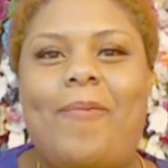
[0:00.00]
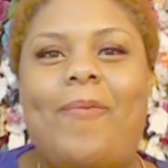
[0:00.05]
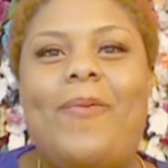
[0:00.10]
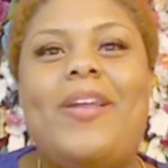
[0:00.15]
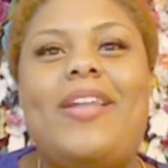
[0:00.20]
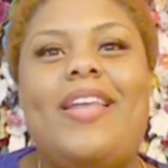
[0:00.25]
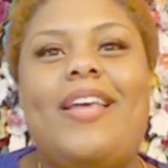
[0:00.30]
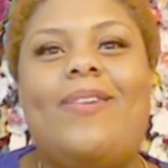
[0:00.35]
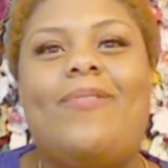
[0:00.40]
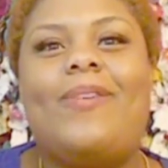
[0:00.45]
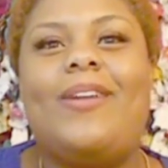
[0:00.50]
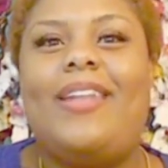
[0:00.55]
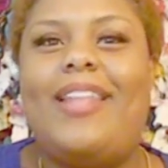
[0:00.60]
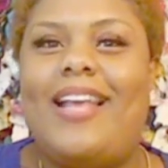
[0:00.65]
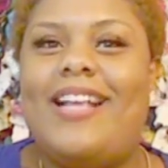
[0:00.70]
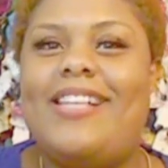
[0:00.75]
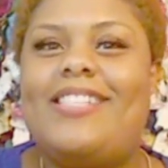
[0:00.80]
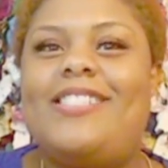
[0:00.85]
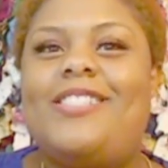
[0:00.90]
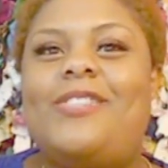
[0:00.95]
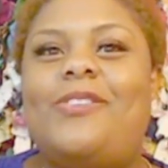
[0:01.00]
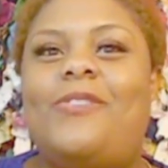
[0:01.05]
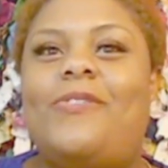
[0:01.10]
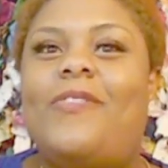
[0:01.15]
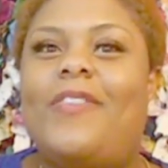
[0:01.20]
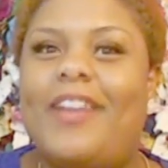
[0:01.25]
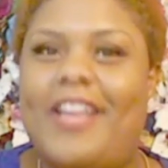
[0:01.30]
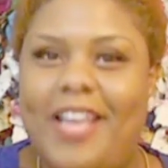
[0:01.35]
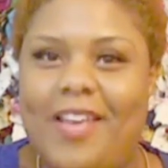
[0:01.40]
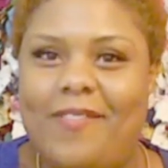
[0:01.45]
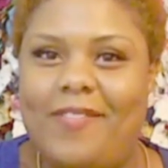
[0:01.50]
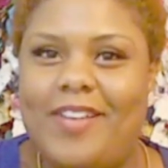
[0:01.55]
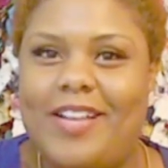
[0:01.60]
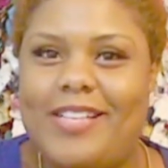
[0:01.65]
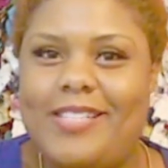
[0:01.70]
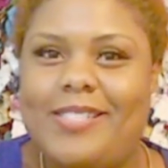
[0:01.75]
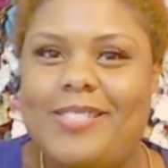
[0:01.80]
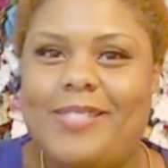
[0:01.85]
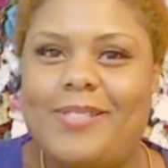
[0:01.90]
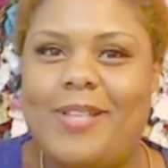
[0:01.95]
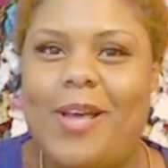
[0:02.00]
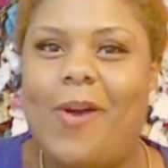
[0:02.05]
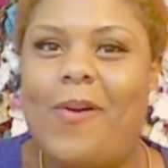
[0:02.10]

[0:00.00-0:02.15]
when it relates to forgiveness.